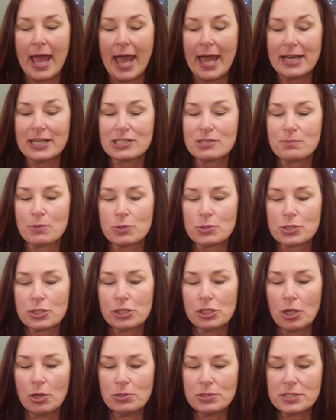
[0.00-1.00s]
and is most
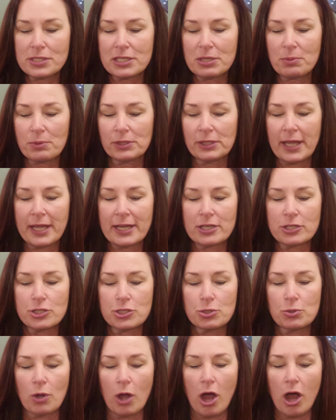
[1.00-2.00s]
closely related
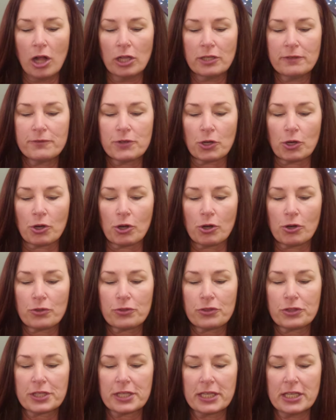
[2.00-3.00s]
to all of your
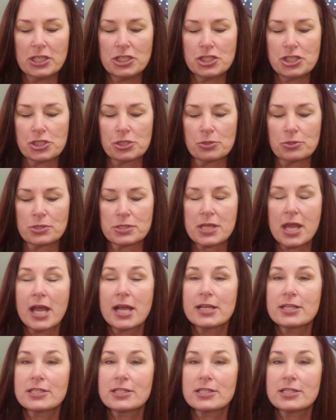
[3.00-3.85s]
earthly issues,